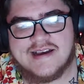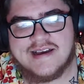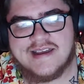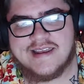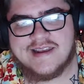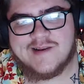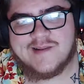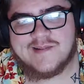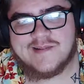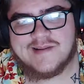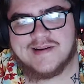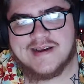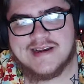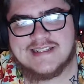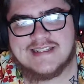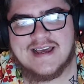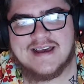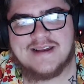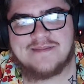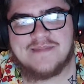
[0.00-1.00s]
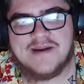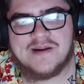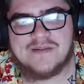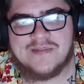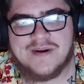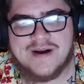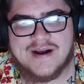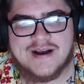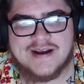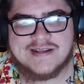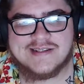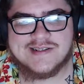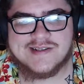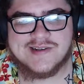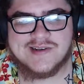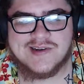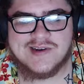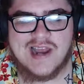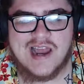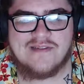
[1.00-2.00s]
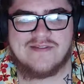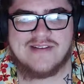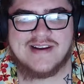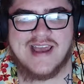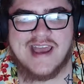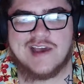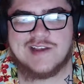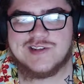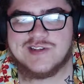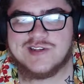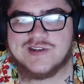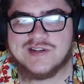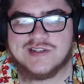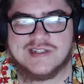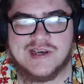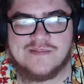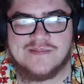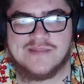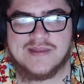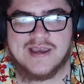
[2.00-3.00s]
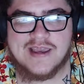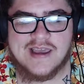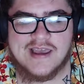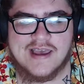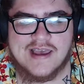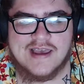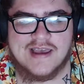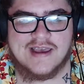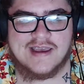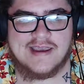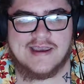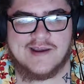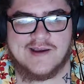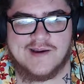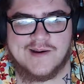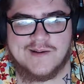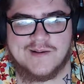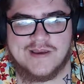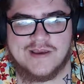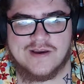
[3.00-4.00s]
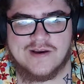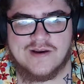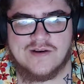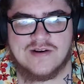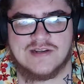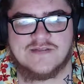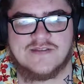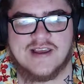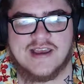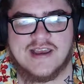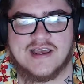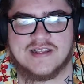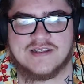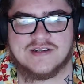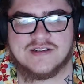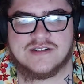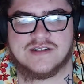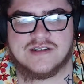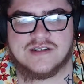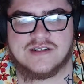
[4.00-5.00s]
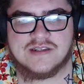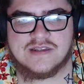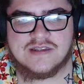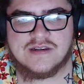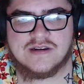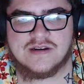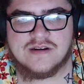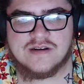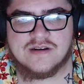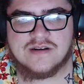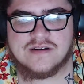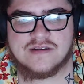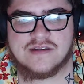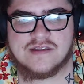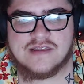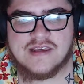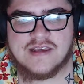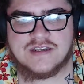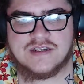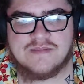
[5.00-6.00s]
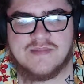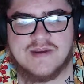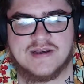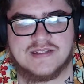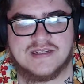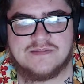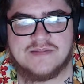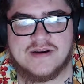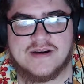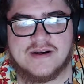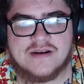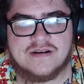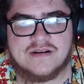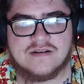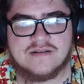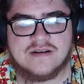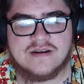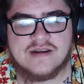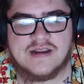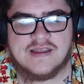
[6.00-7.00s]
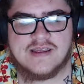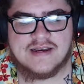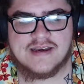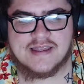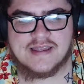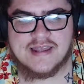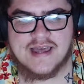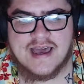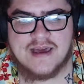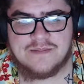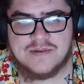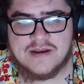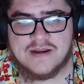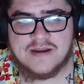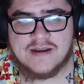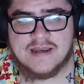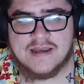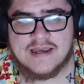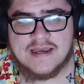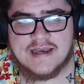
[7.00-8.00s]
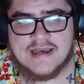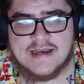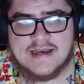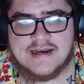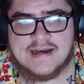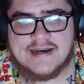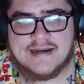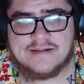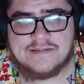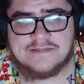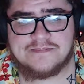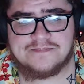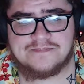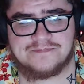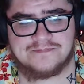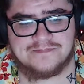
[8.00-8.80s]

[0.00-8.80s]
you know cussed out by your boss or having to answer to something. You know, you always have to answer to your the things you mess up on or anything like that. But um,